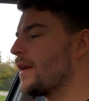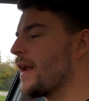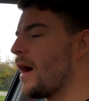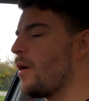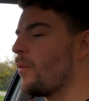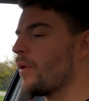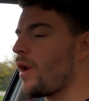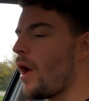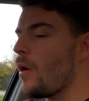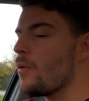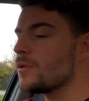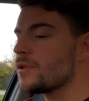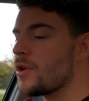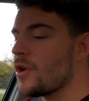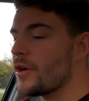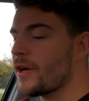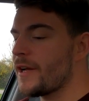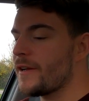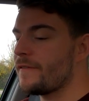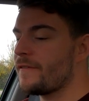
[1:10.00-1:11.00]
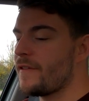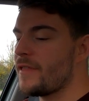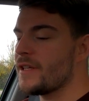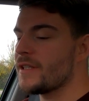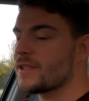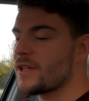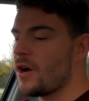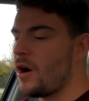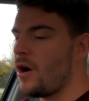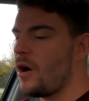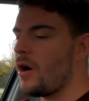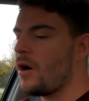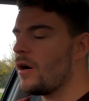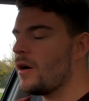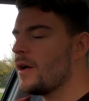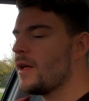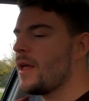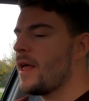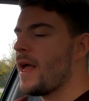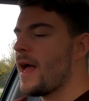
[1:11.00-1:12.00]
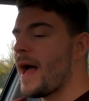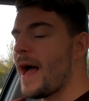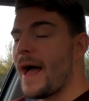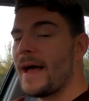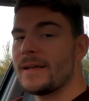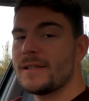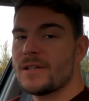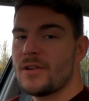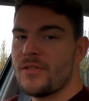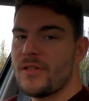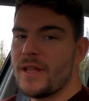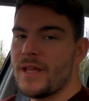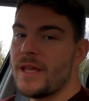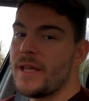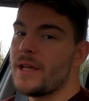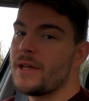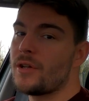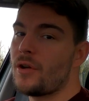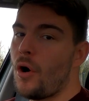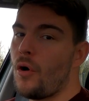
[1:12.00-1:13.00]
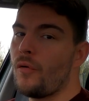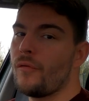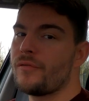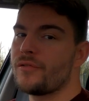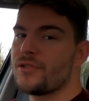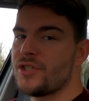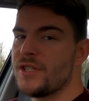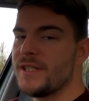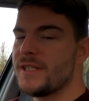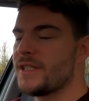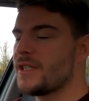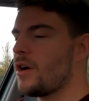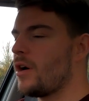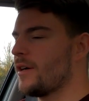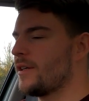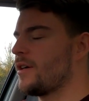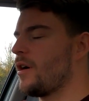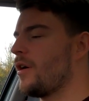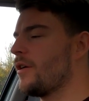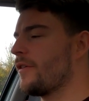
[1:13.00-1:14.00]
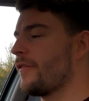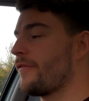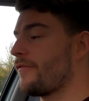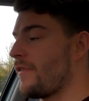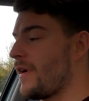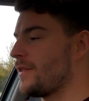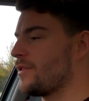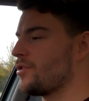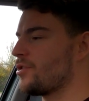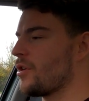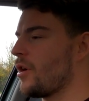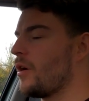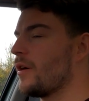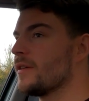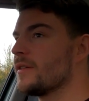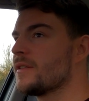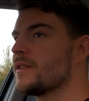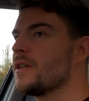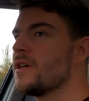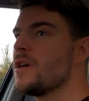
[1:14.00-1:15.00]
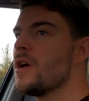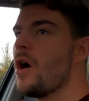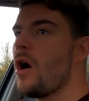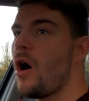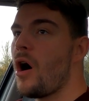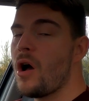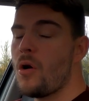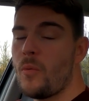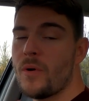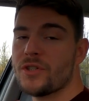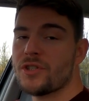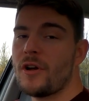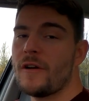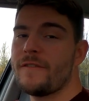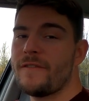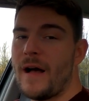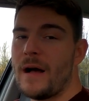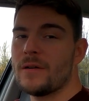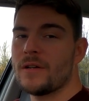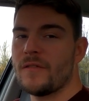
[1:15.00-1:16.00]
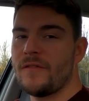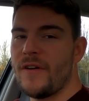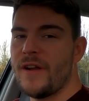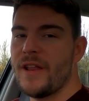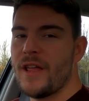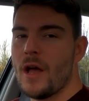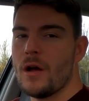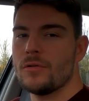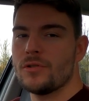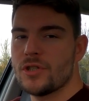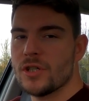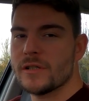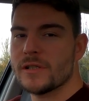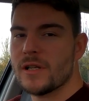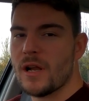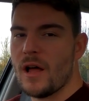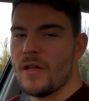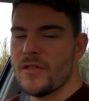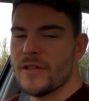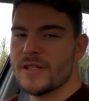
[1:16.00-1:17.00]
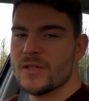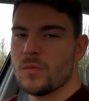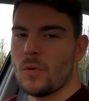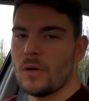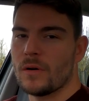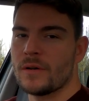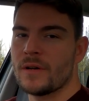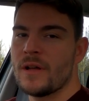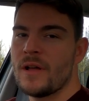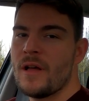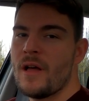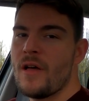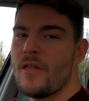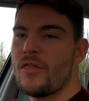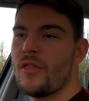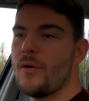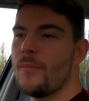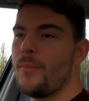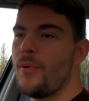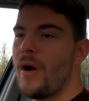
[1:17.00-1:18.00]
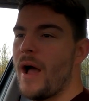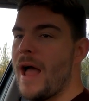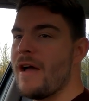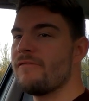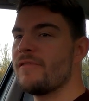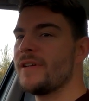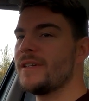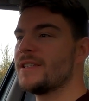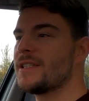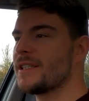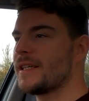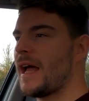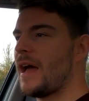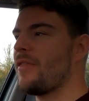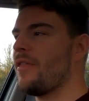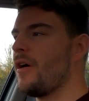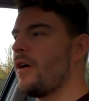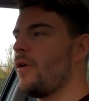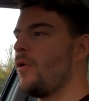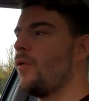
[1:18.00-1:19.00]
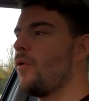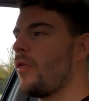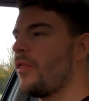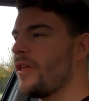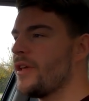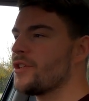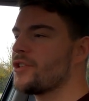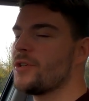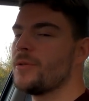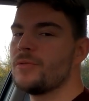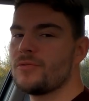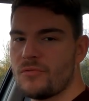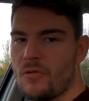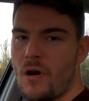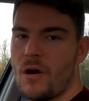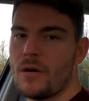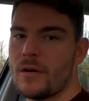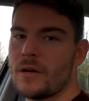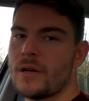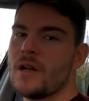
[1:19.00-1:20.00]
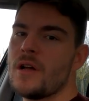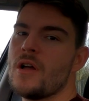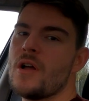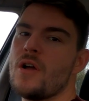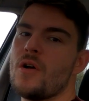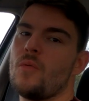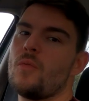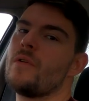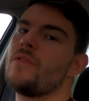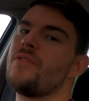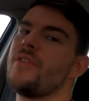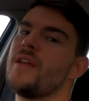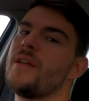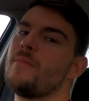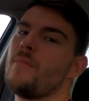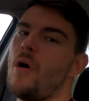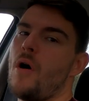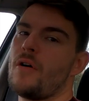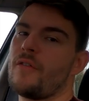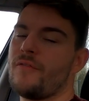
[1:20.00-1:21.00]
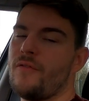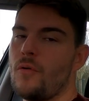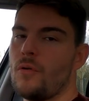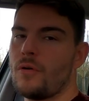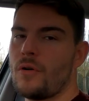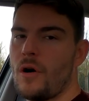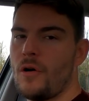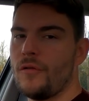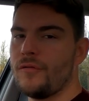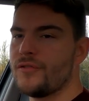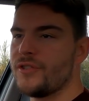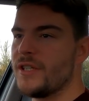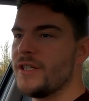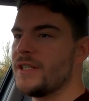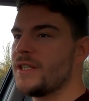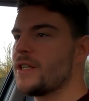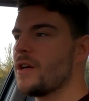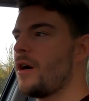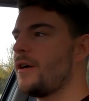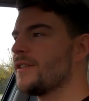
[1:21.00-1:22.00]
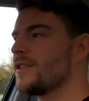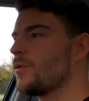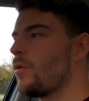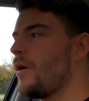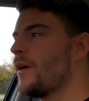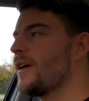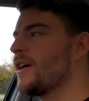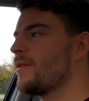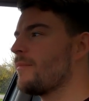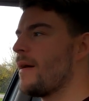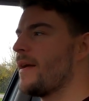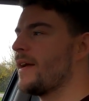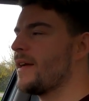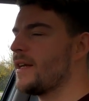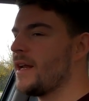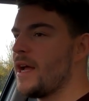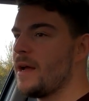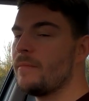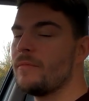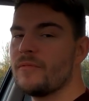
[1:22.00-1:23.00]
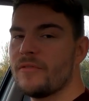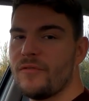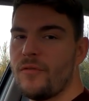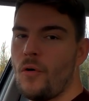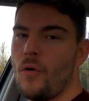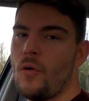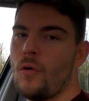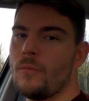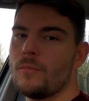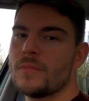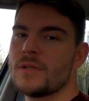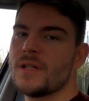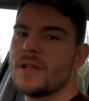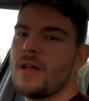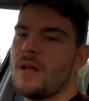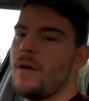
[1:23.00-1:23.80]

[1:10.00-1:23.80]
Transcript: Now, when I was looking for this car and the Golf GTI kind of franchise, I wish I found a video just like this one that put everything together, all of the issues wrong with the Mark IV Golf GTI, so I could make an informed